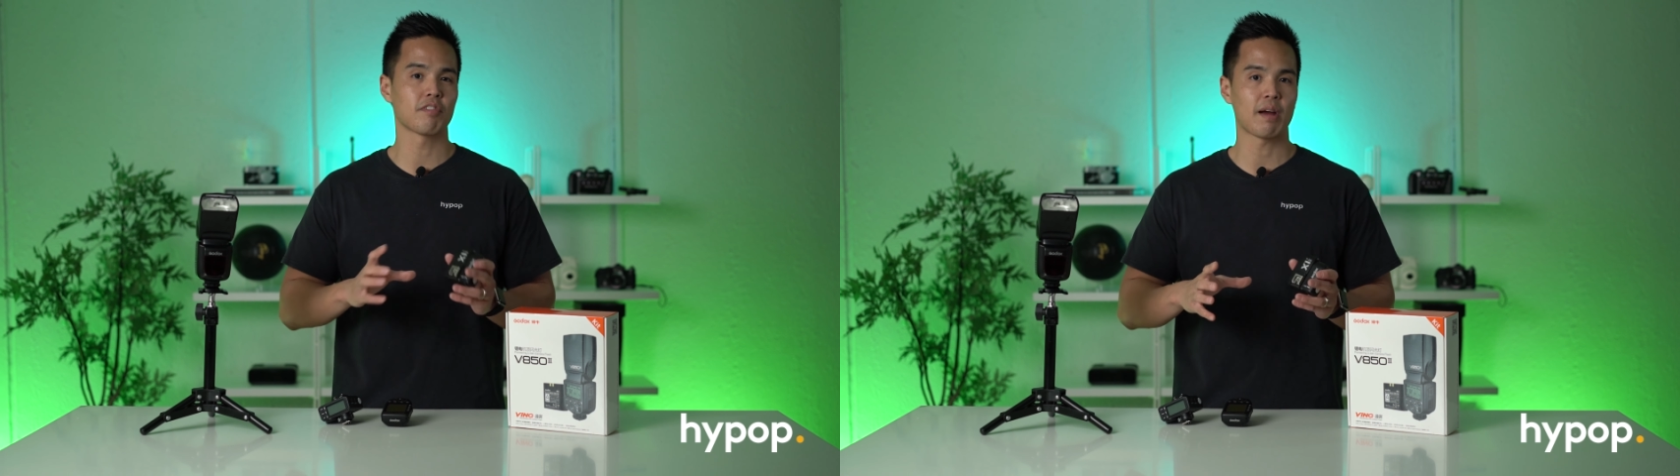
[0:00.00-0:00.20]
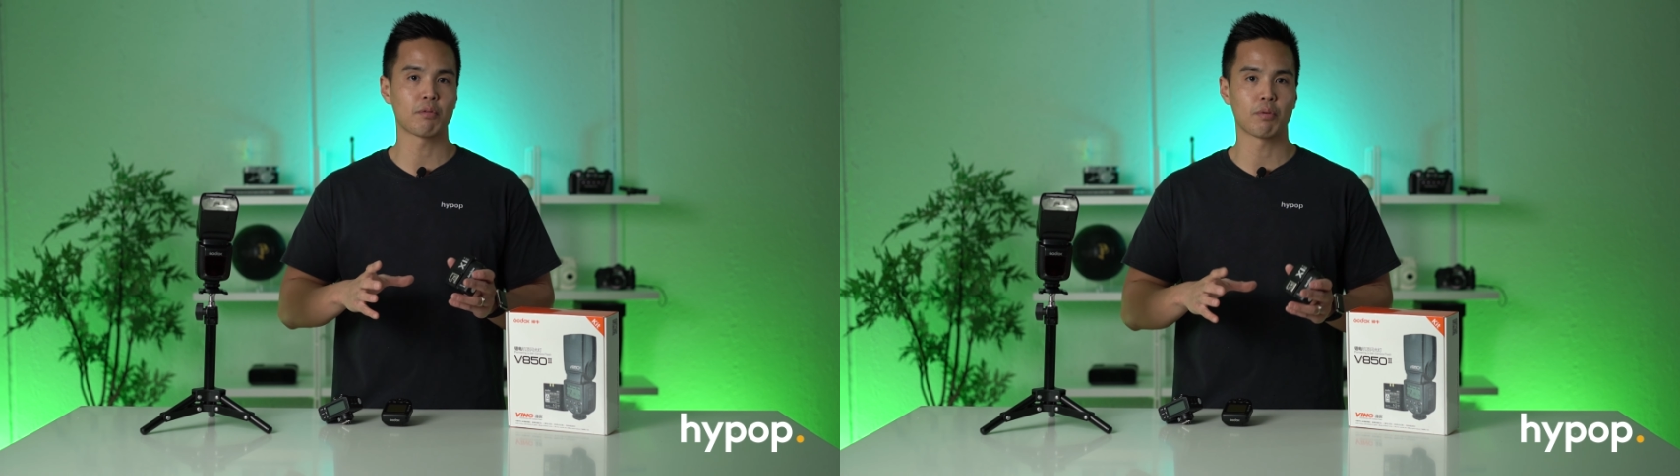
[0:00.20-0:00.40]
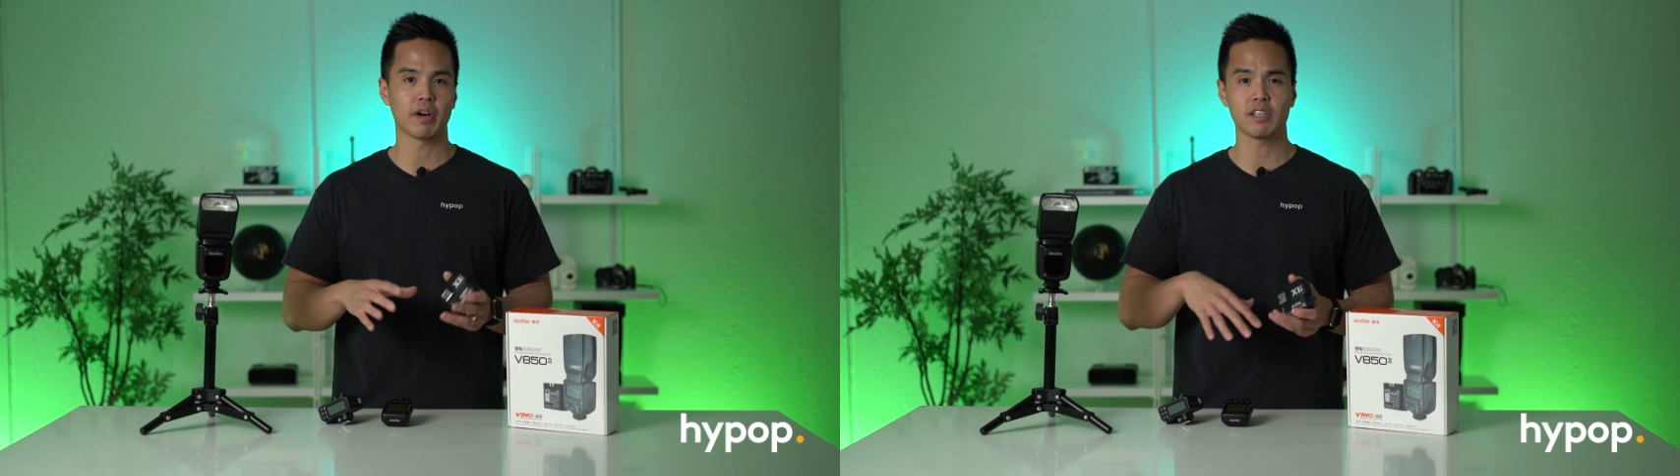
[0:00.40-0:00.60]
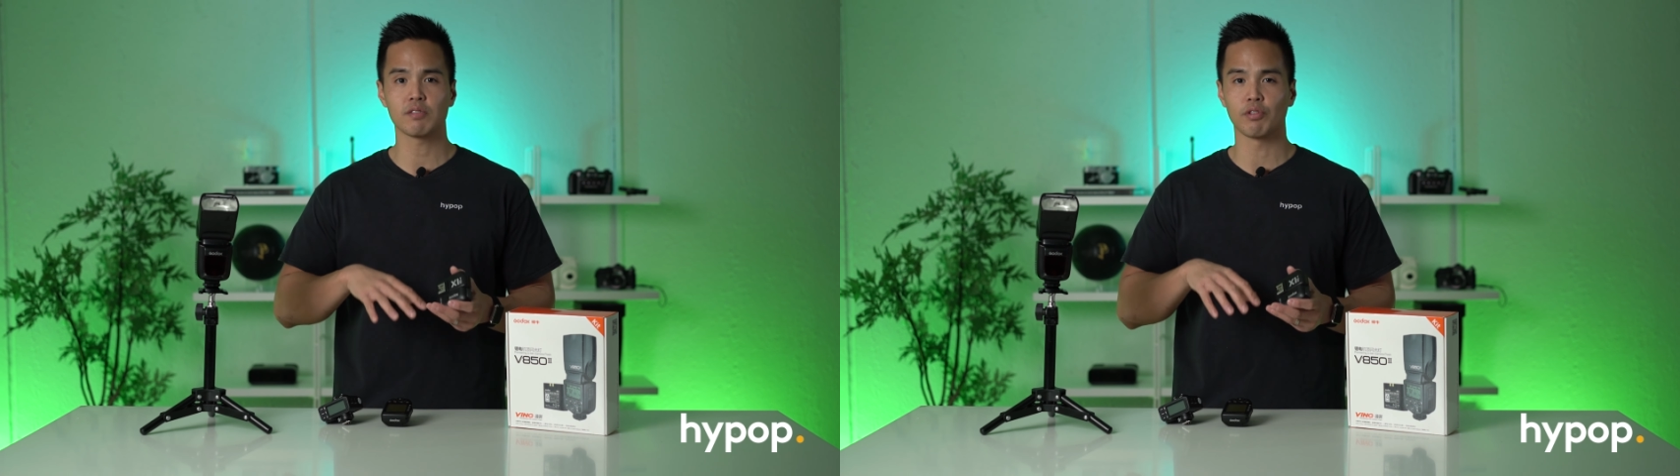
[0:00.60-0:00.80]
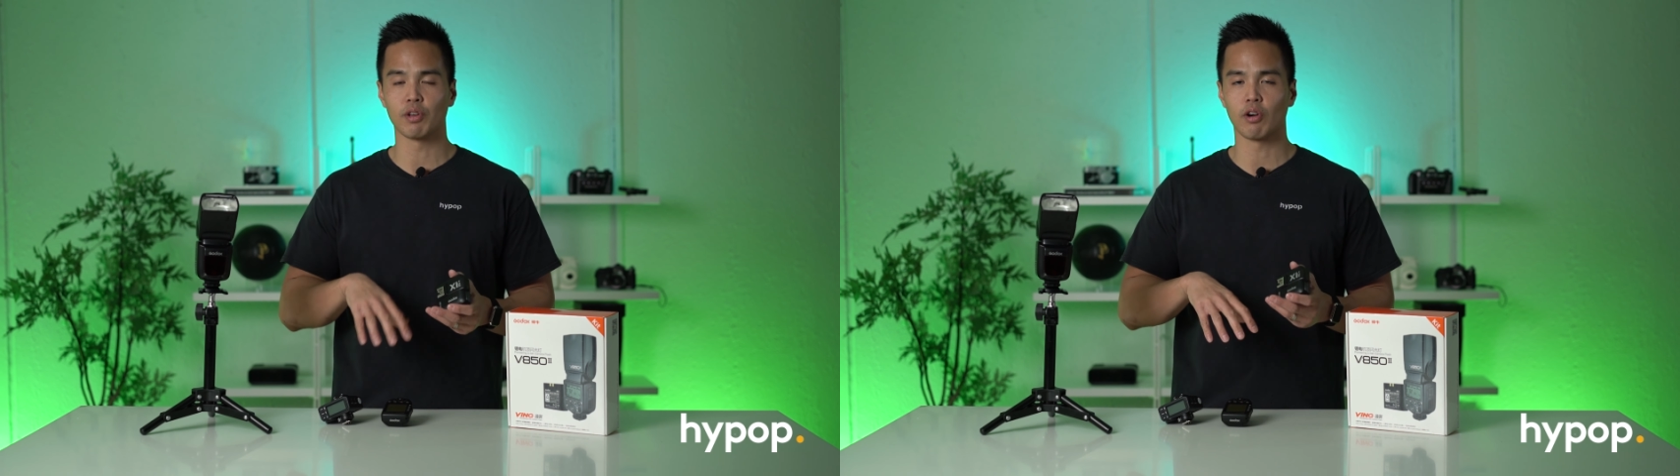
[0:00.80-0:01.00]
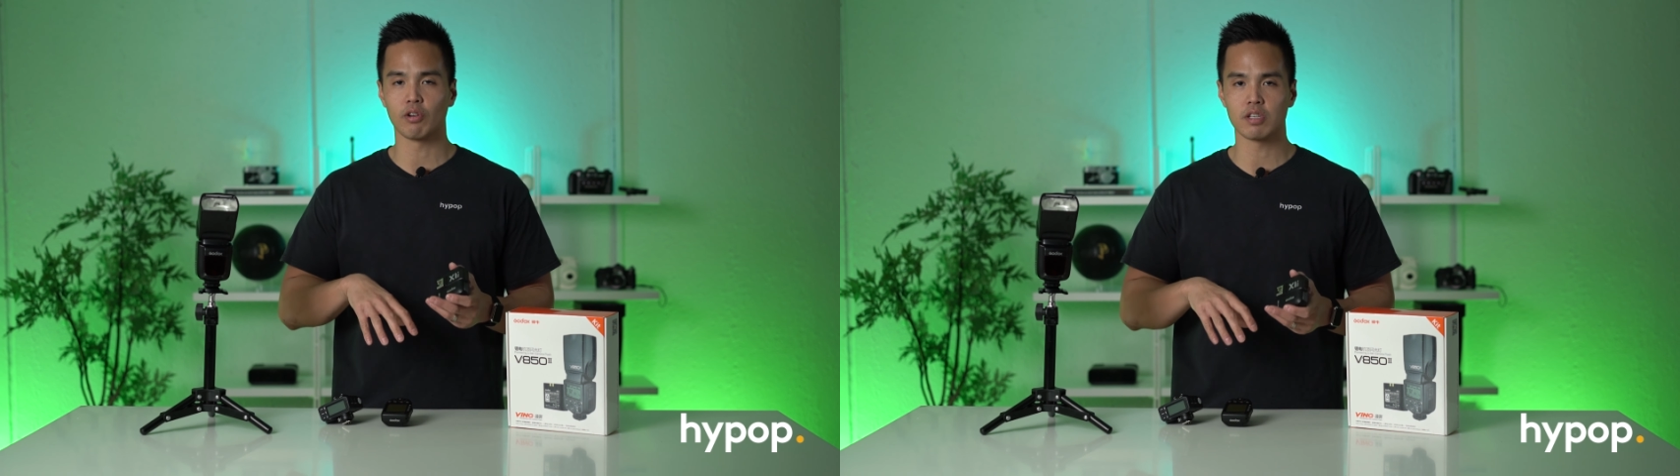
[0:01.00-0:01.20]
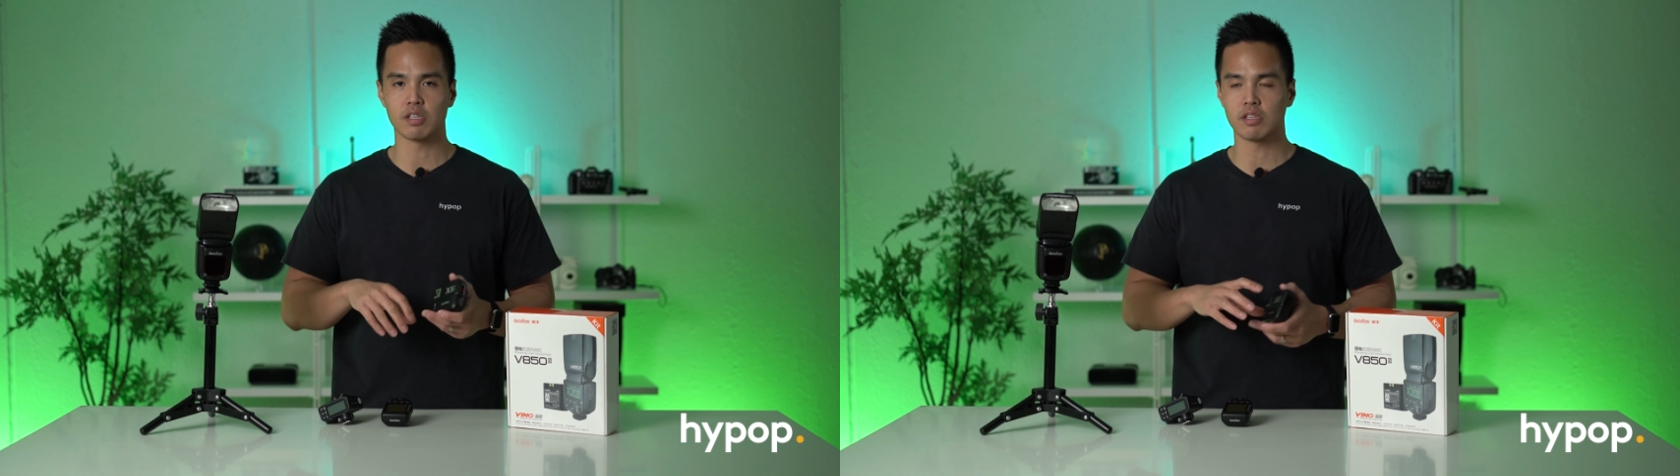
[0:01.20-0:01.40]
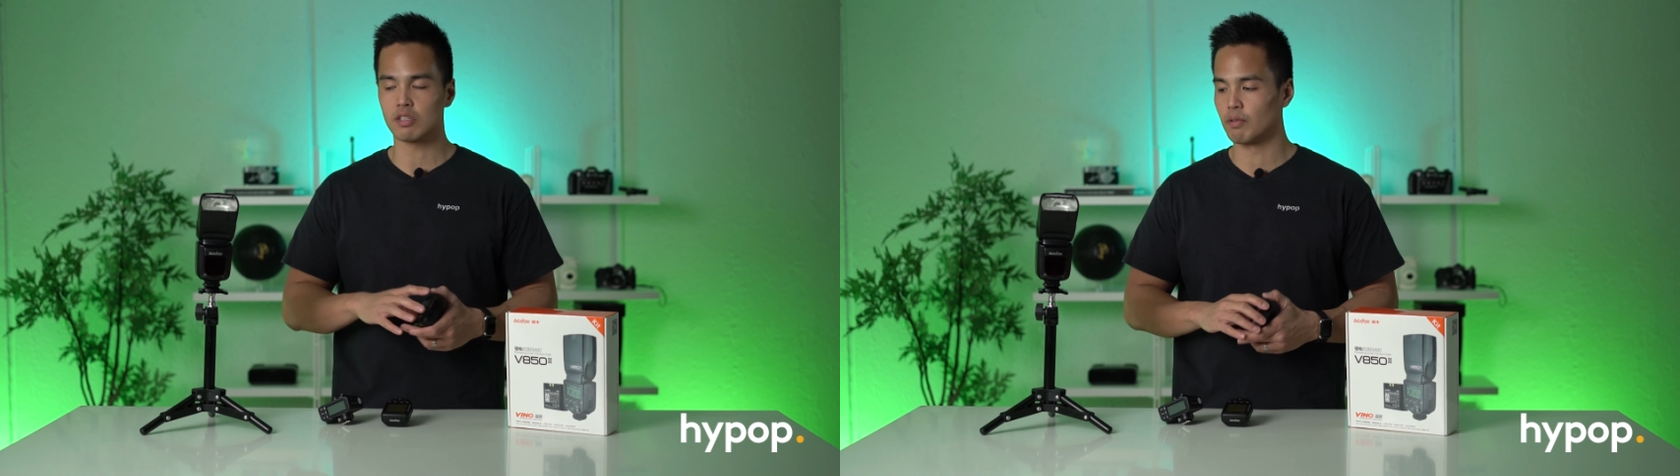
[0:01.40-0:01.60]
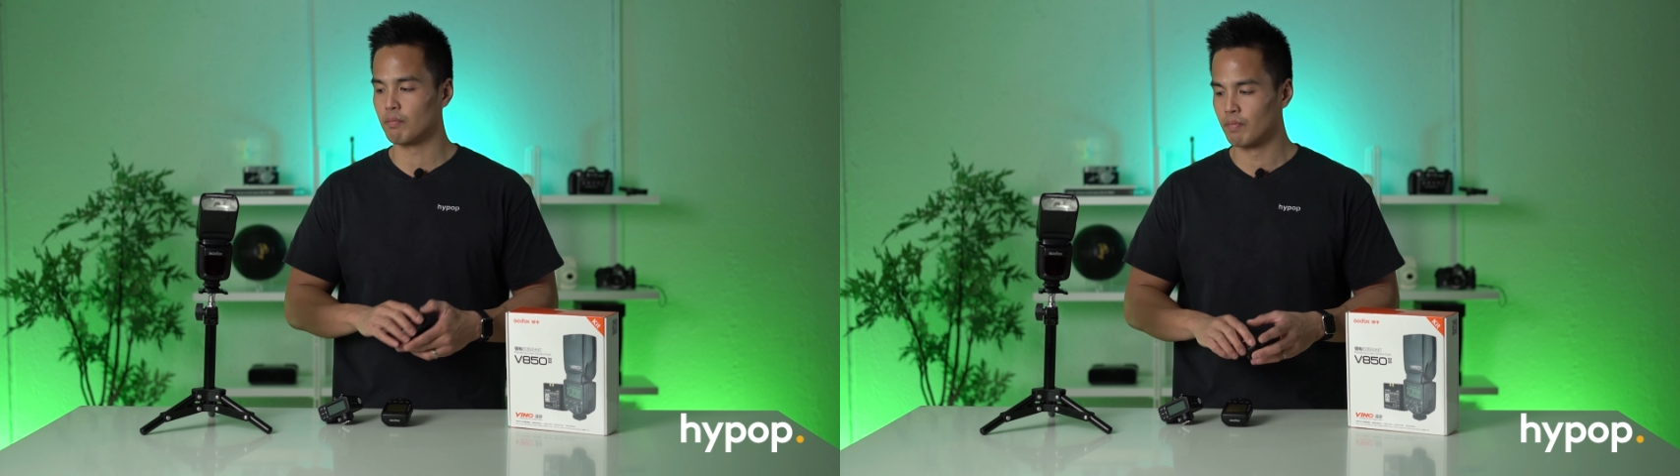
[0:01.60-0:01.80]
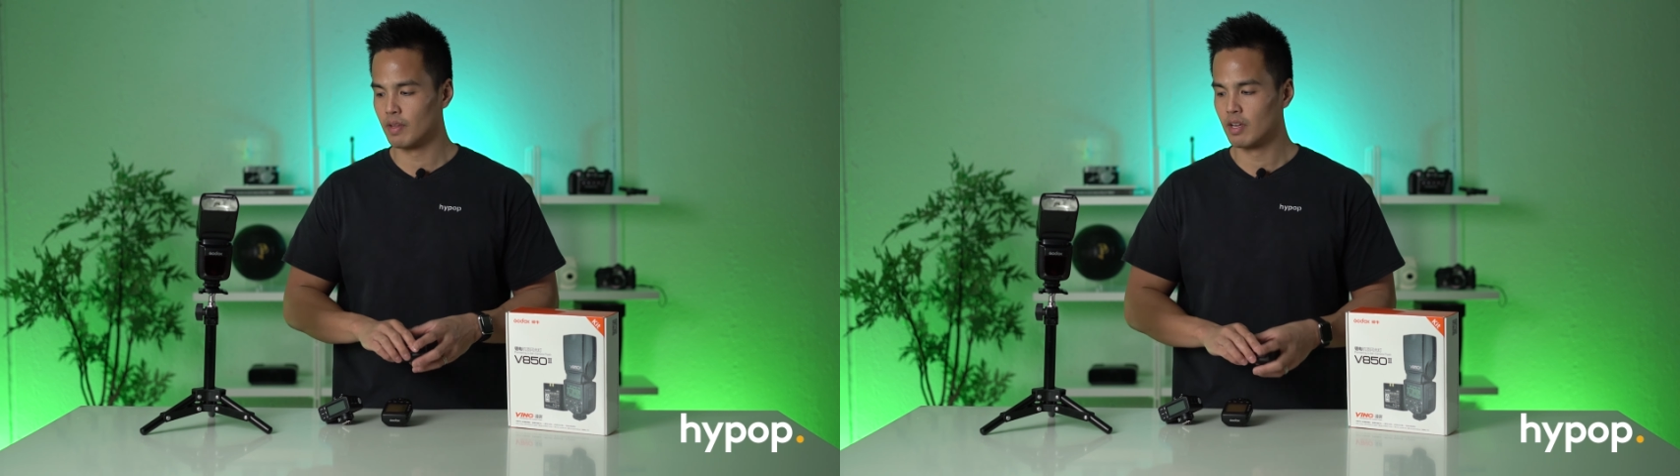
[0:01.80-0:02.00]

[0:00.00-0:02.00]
of camera brands for the Godox system.